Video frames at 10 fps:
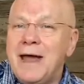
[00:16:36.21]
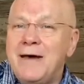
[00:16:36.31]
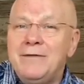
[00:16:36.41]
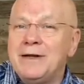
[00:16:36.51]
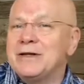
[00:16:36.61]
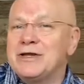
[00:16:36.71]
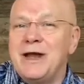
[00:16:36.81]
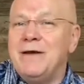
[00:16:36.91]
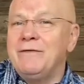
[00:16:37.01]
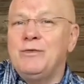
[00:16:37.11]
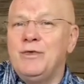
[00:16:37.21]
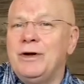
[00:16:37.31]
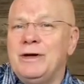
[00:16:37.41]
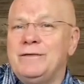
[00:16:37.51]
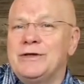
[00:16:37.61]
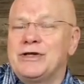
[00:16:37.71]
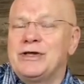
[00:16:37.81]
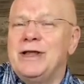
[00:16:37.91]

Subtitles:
evident to every one of us